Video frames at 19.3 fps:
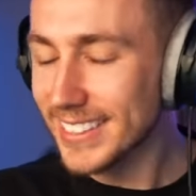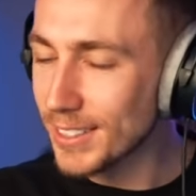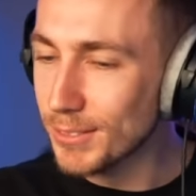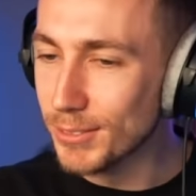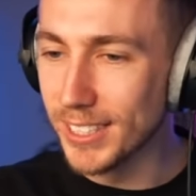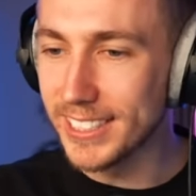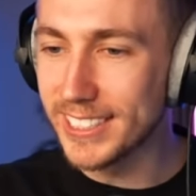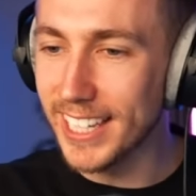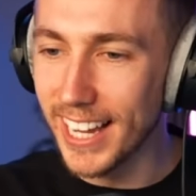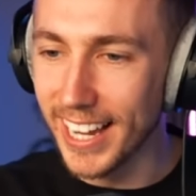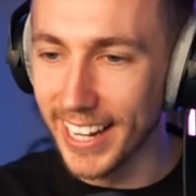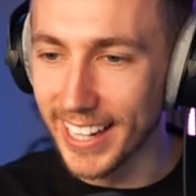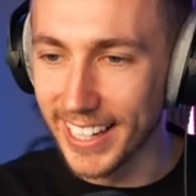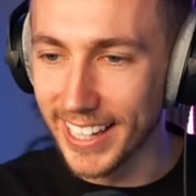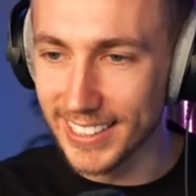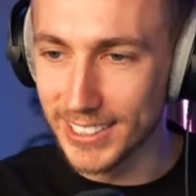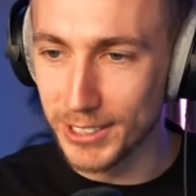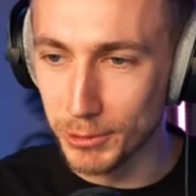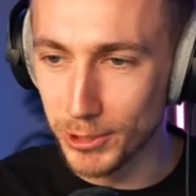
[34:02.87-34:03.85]
didn't want to say it in
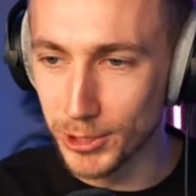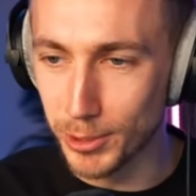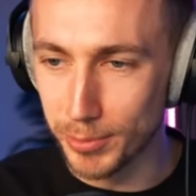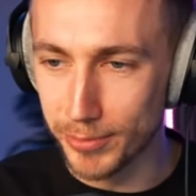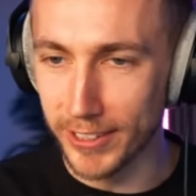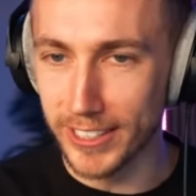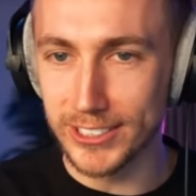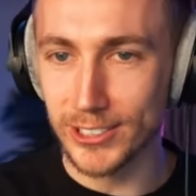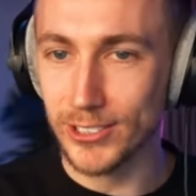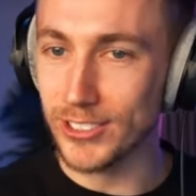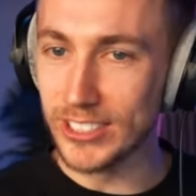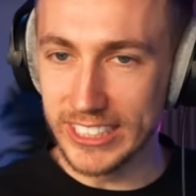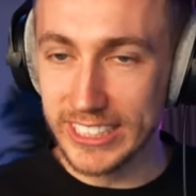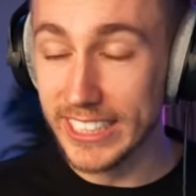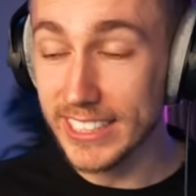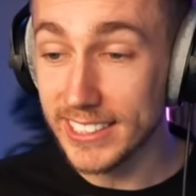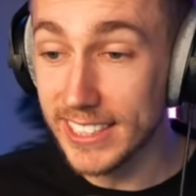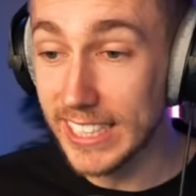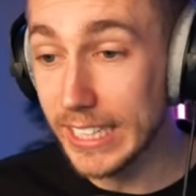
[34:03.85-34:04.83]
case she was a professional.
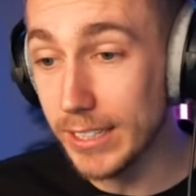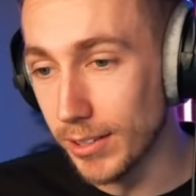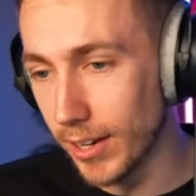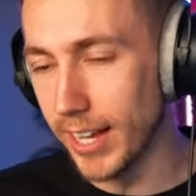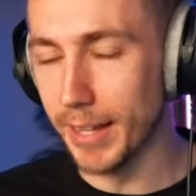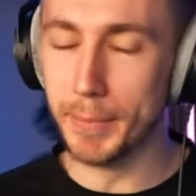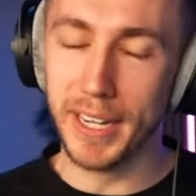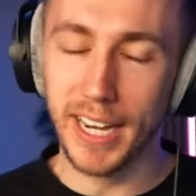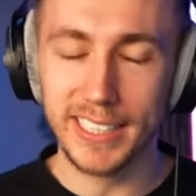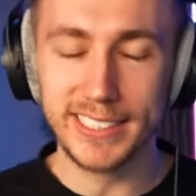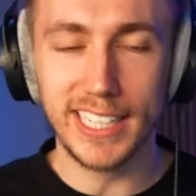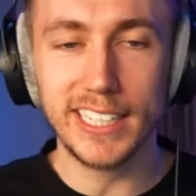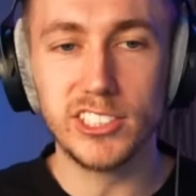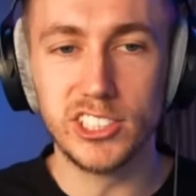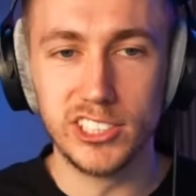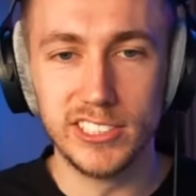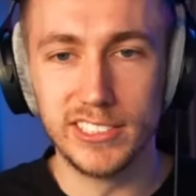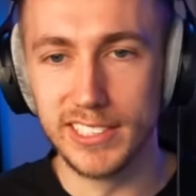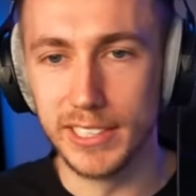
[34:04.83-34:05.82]
I said
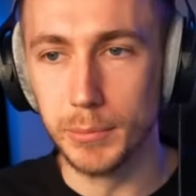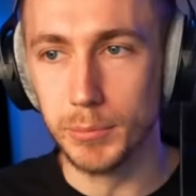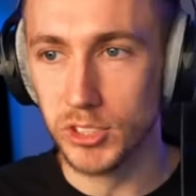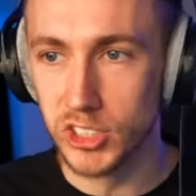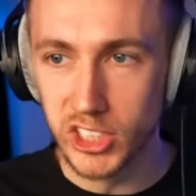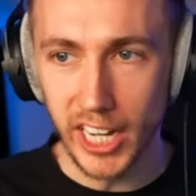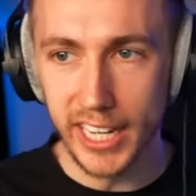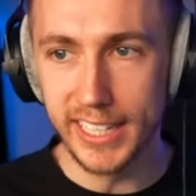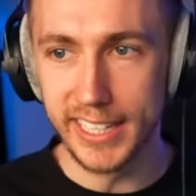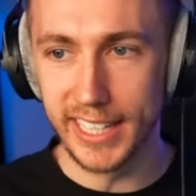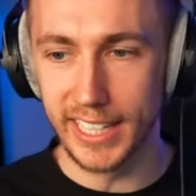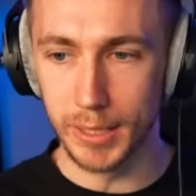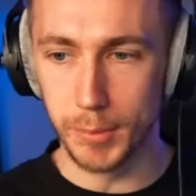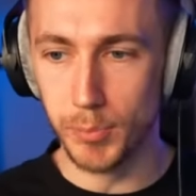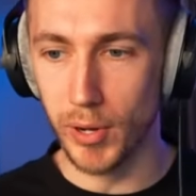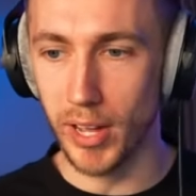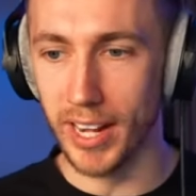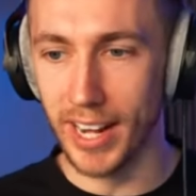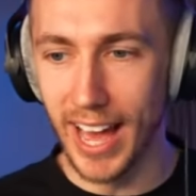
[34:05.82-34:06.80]
she seems shaky,
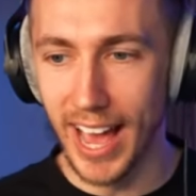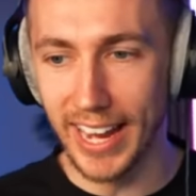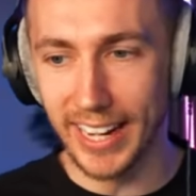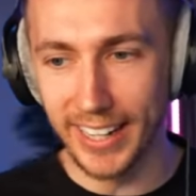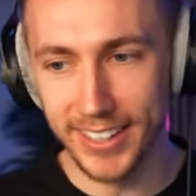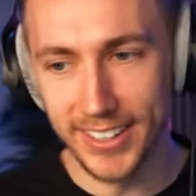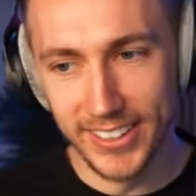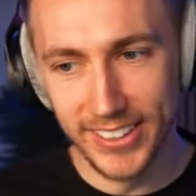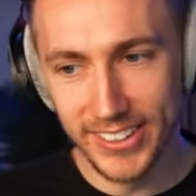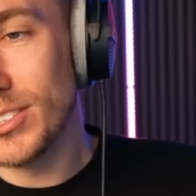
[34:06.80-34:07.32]
but like